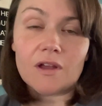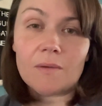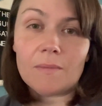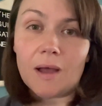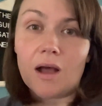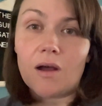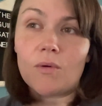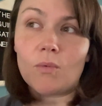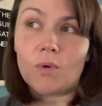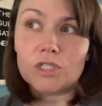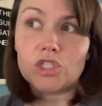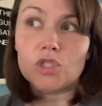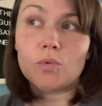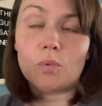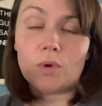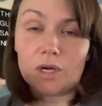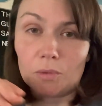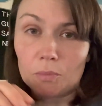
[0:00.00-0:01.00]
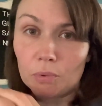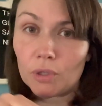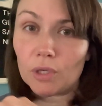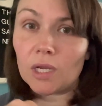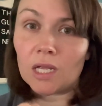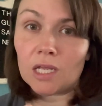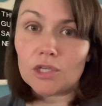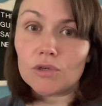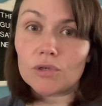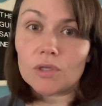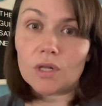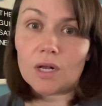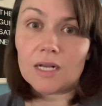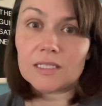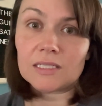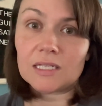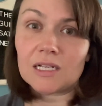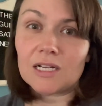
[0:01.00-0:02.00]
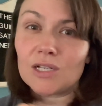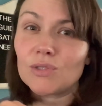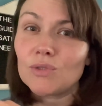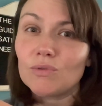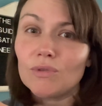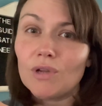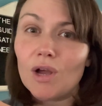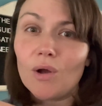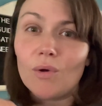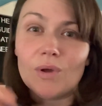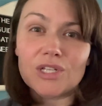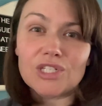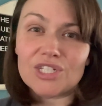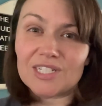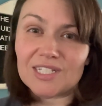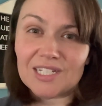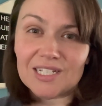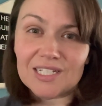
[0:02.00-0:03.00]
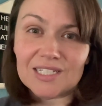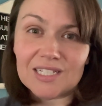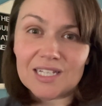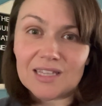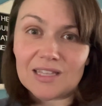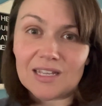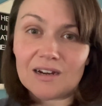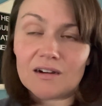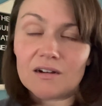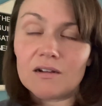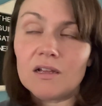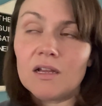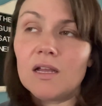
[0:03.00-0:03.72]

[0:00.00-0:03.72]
about what you want to put in your closet because you know it's just going to sit there.